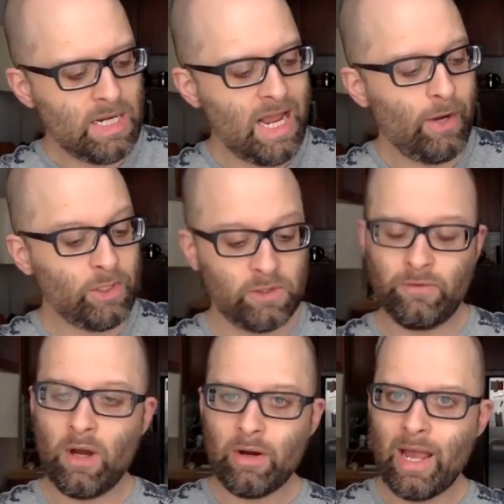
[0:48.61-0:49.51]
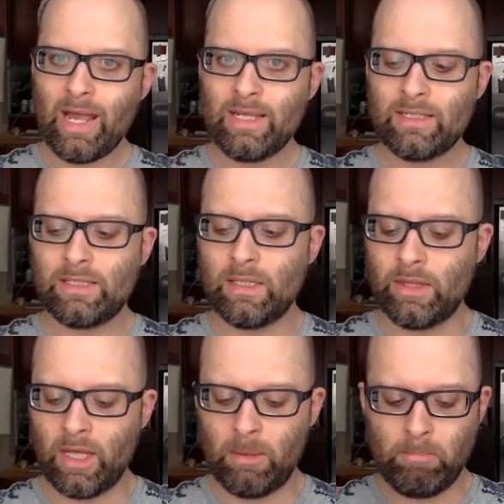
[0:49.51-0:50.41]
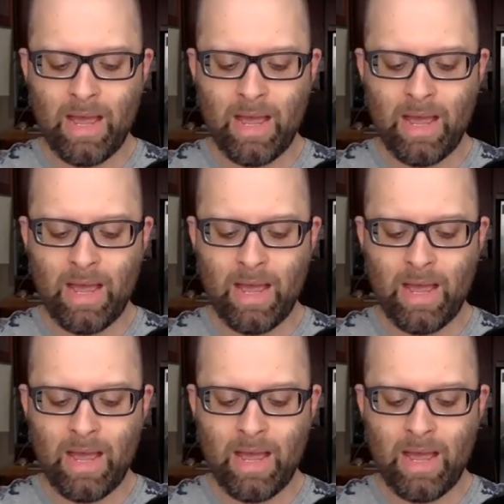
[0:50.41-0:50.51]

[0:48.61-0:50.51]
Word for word: Now, as far as the